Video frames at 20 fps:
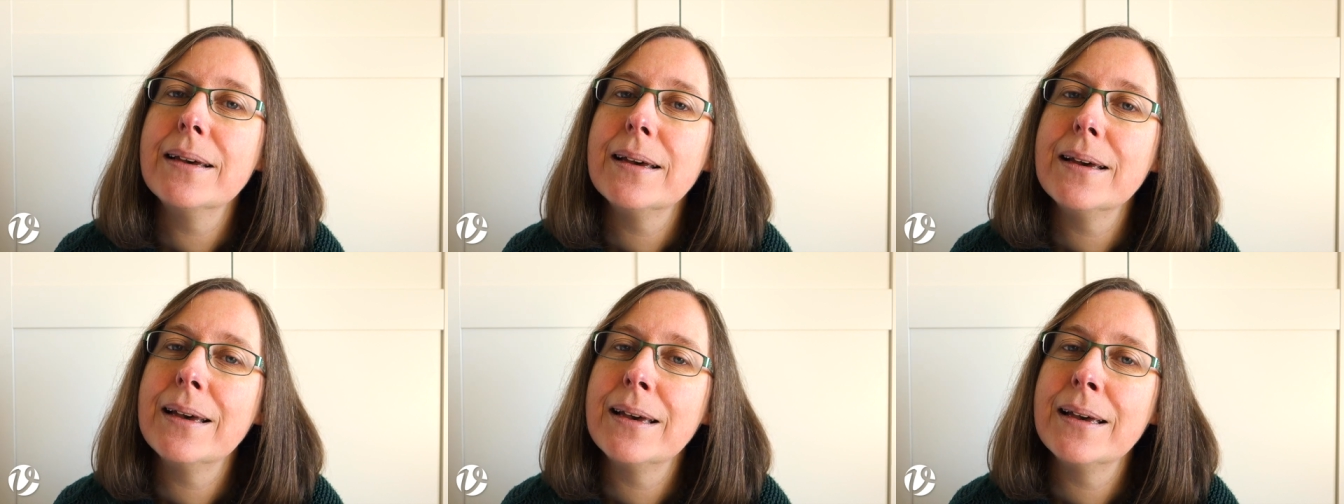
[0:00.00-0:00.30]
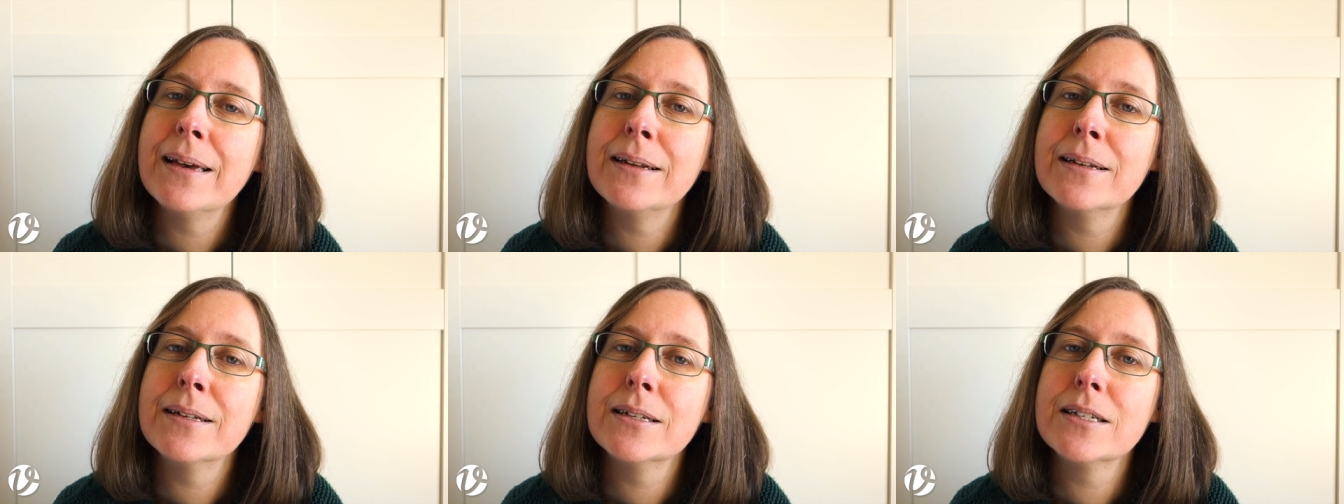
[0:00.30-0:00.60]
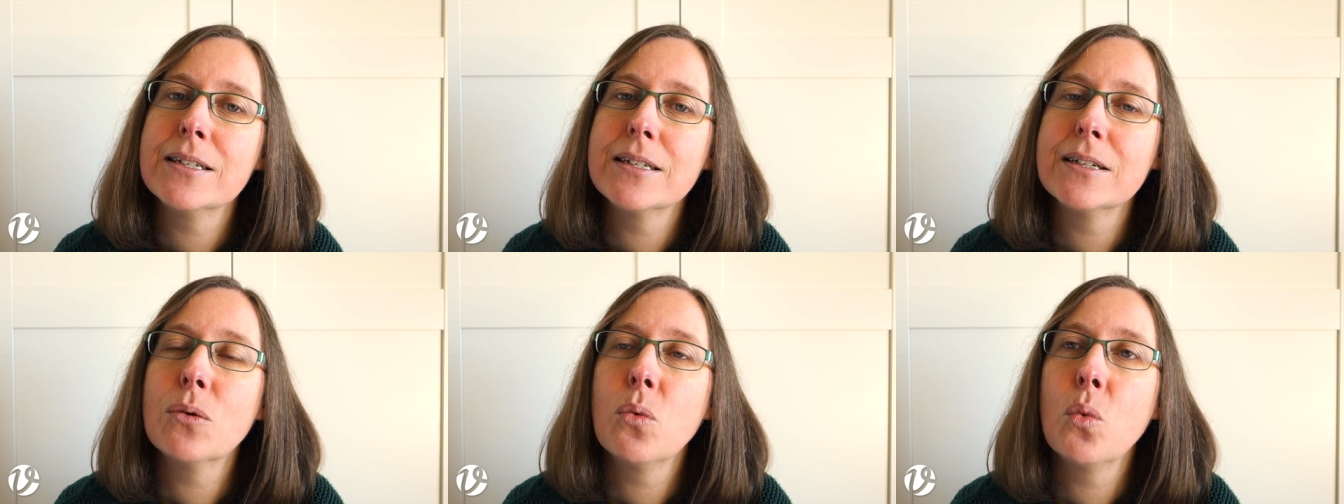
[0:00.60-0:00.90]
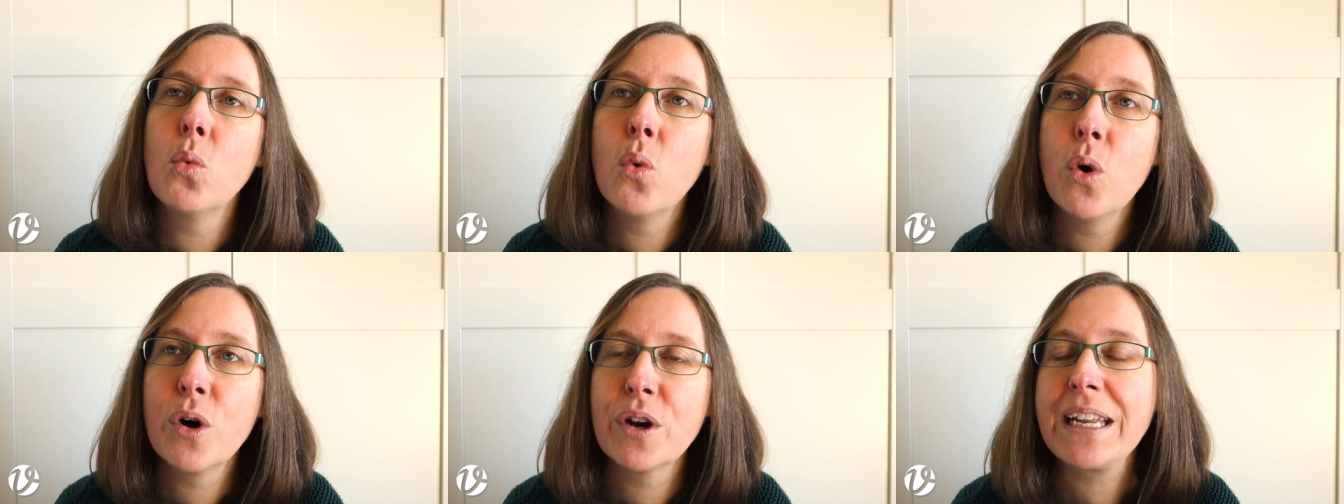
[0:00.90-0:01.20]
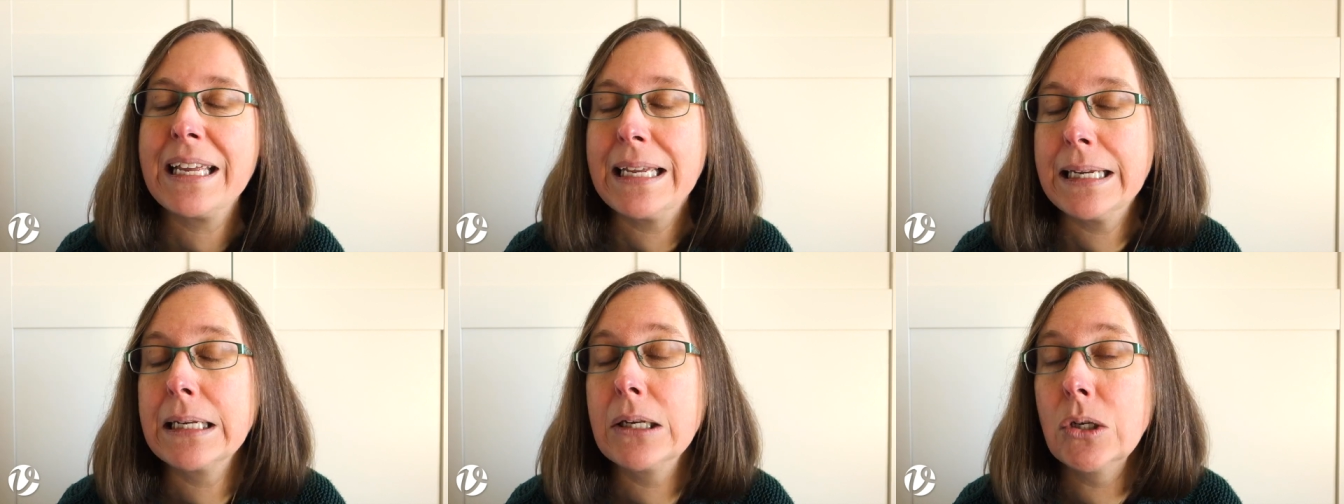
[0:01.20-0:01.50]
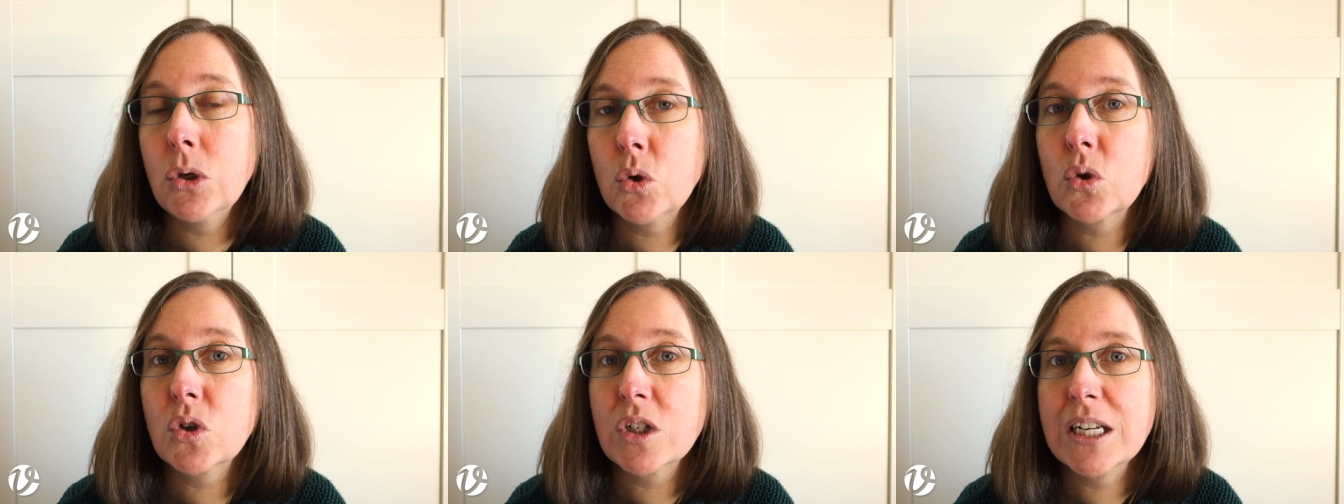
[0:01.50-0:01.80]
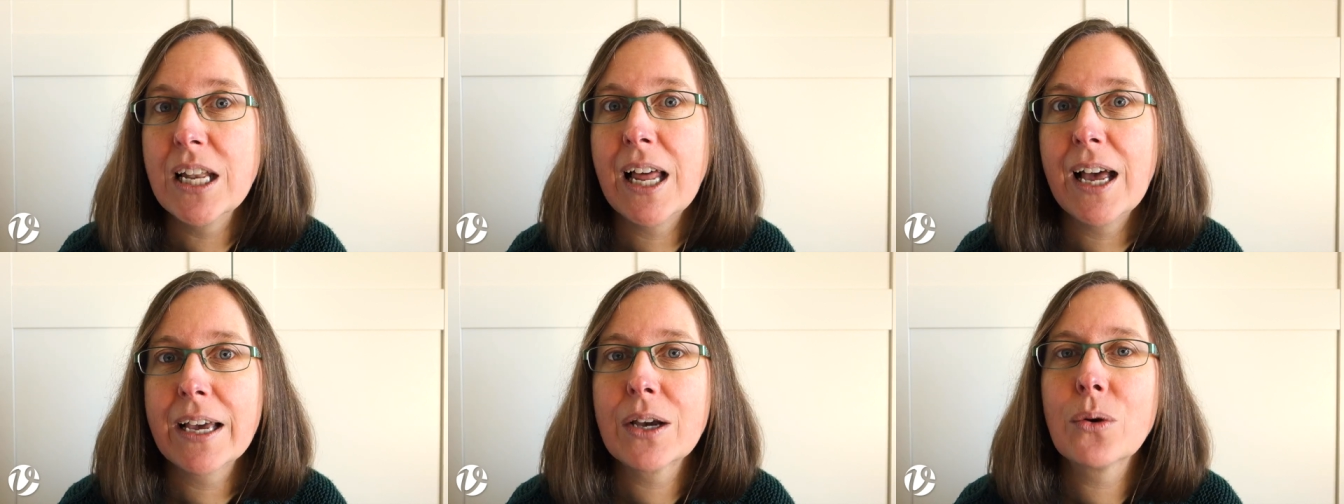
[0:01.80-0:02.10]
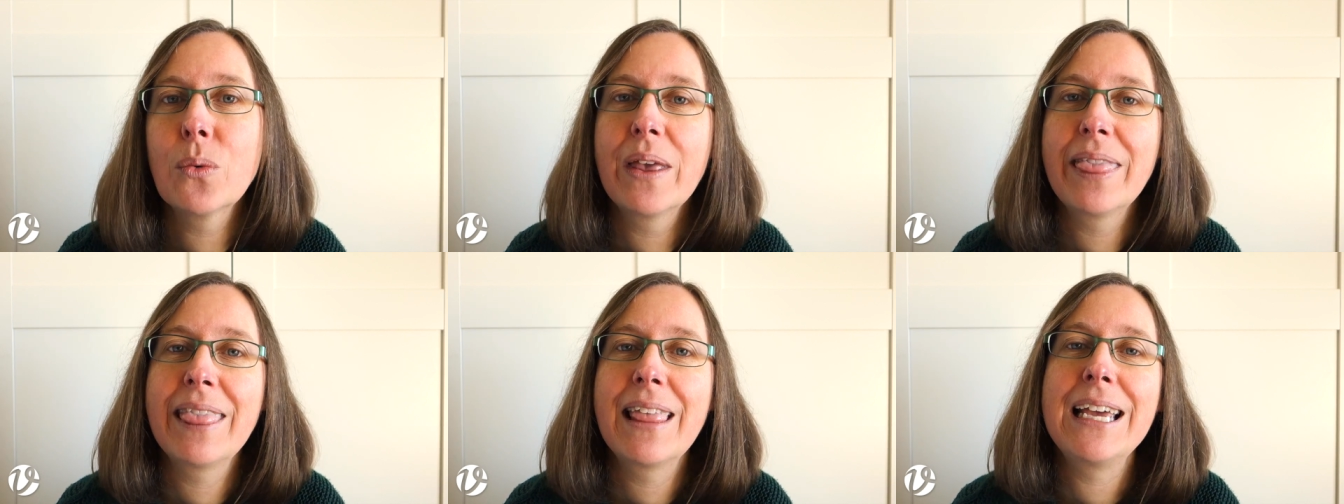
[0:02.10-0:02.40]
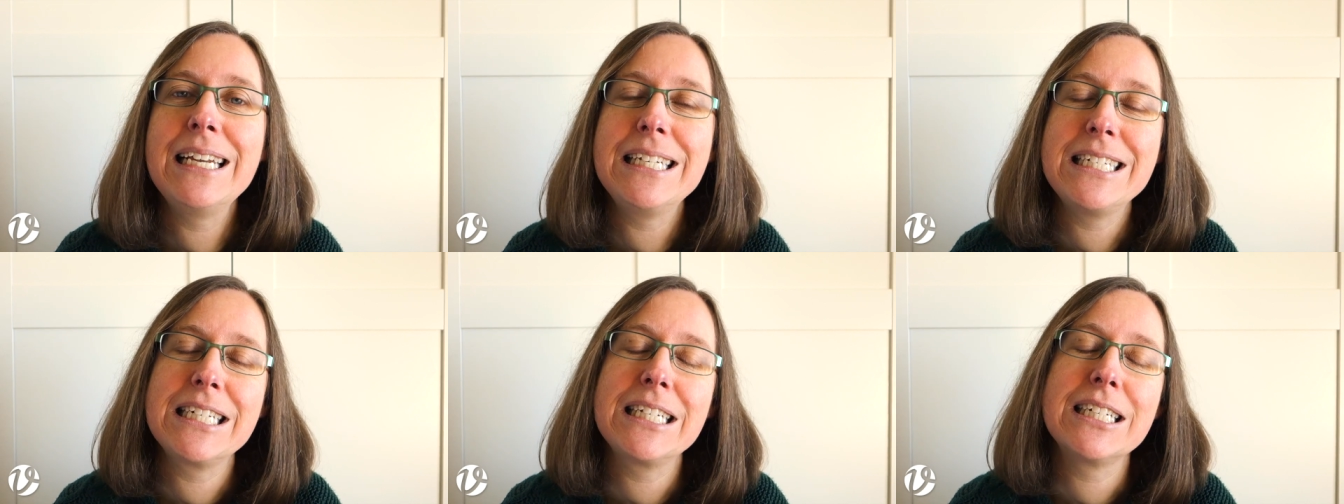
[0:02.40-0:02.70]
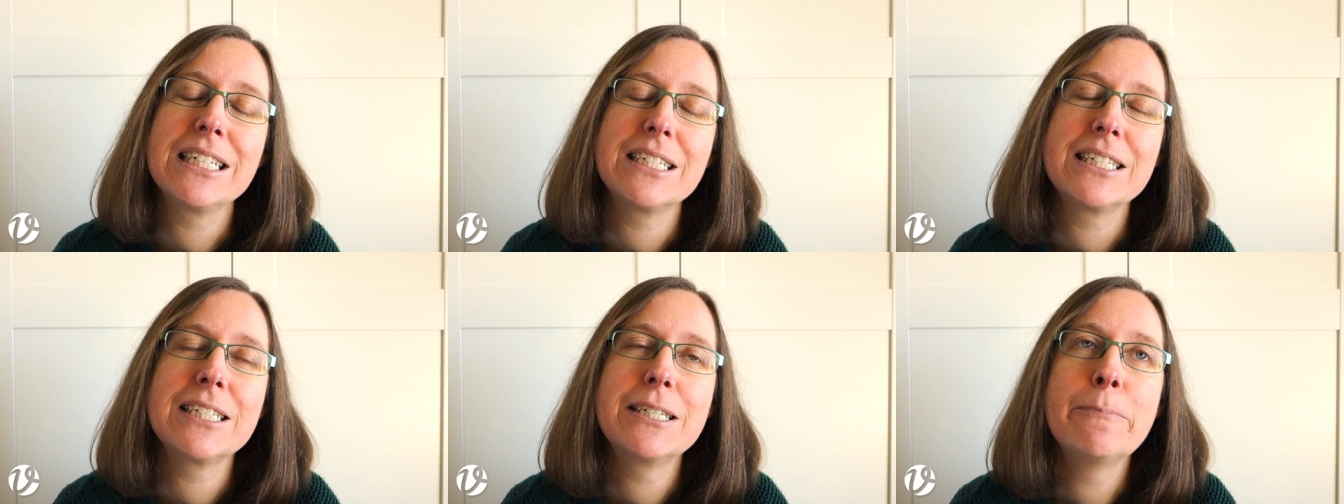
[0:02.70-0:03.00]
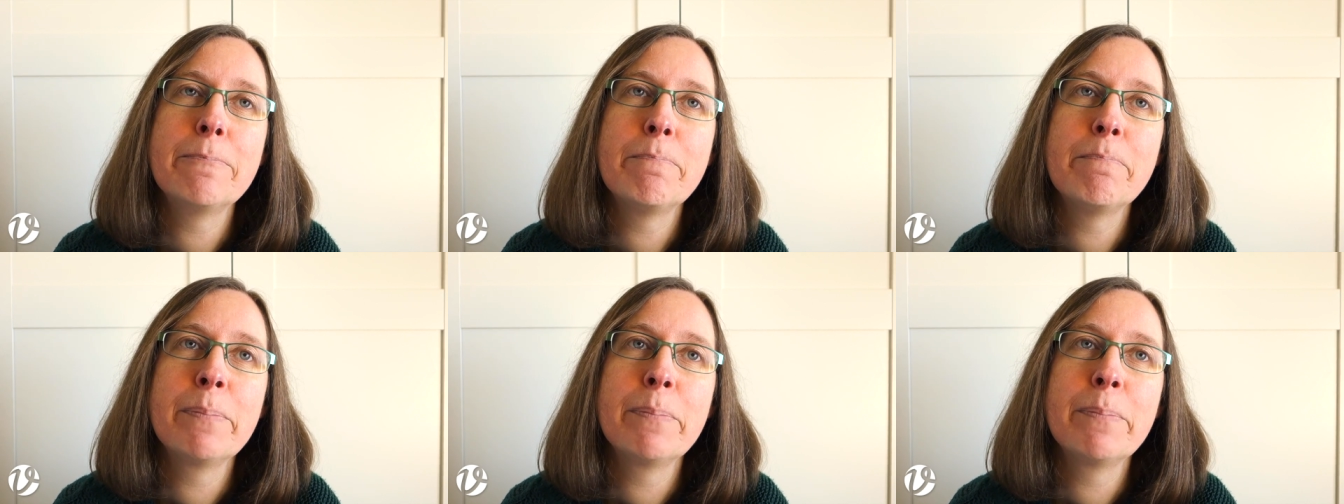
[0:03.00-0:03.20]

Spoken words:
and what it looked like when they did it.